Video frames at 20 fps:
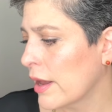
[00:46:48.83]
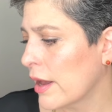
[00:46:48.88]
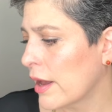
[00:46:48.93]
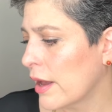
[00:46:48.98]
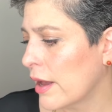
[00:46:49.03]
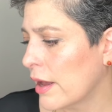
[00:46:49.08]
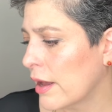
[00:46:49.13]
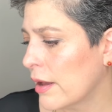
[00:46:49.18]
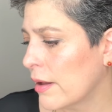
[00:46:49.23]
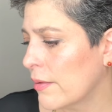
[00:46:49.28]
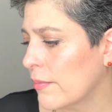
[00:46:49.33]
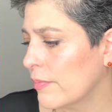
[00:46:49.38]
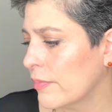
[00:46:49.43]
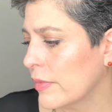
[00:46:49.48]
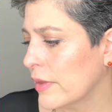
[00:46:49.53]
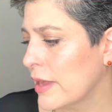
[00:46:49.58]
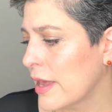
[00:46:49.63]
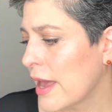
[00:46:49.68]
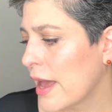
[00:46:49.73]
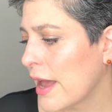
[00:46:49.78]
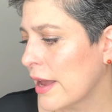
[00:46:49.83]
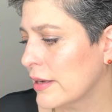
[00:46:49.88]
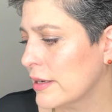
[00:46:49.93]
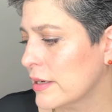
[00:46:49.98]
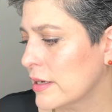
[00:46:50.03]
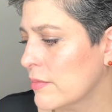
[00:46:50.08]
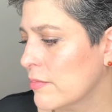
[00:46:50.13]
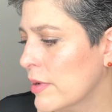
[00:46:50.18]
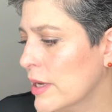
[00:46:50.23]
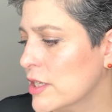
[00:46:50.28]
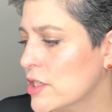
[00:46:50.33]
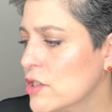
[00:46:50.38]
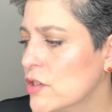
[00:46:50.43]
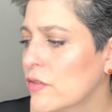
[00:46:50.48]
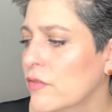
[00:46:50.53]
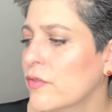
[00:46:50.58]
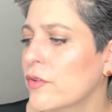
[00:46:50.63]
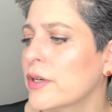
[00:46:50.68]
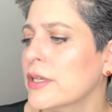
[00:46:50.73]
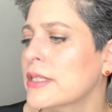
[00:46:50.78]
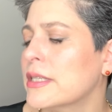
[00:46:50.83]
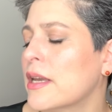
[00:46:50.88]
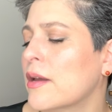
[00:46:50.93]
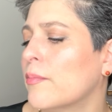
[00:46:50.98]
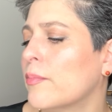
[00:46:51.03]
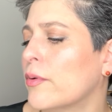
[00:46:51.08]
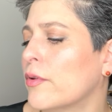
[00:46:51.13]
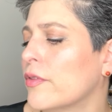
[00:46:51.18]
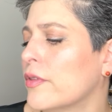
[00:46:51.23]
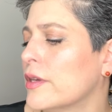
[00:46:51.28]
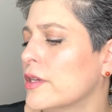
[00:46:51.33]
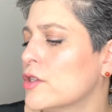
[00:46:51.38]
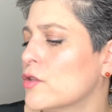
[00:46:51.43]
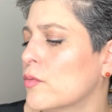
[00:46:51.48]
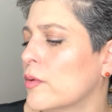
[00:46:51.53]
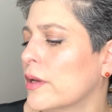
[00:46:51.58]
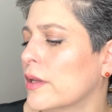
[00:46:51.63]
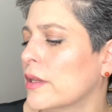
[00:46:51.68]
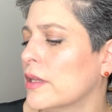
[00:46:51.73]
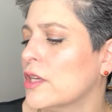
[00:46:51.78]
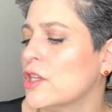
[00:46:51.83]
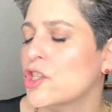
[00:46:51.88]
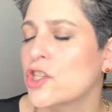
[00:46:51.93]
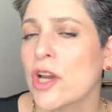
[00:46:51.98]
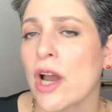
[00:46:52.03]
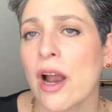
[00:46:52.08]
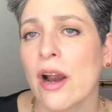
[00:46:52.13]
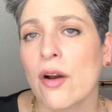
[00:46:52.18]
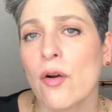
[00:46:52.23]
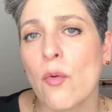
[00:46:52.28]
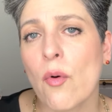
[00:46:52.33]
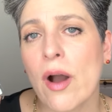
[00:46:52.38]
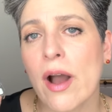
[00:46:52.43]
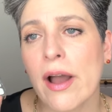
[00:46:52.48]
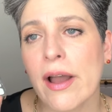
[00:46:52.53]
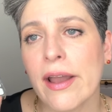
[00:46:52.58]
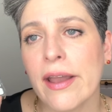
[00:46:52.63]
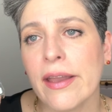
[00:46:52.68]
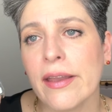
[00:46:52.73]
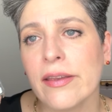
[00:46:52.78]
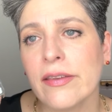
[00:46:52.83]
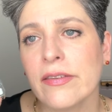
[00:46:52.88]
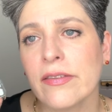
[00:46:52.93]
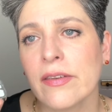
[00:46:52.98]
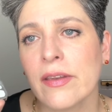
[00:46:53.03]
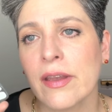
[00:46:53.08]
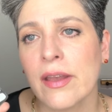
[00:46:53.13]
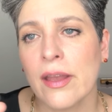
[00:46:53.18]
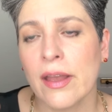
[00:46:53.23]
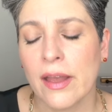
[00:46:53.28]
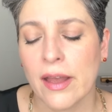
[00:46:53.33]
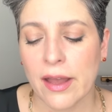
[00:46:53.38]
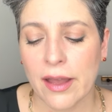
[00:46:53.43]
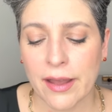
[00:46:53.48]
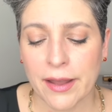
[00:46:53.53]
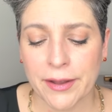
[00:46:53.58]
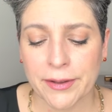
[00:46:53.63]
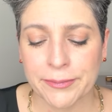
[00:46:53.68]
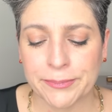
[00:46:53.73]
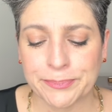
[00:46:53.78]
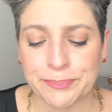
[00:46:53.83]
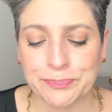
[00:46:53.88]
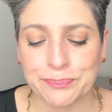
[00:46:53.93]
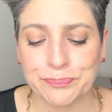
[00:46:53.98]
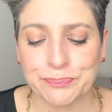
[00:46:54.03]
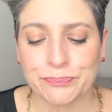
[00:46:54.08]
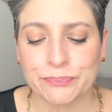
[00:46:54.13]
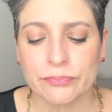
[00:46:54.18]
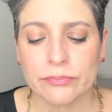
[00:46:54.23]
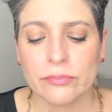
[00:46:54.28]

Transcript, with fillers: Um, yeah, I didn't mention for example this one, the Jar Wise. Um,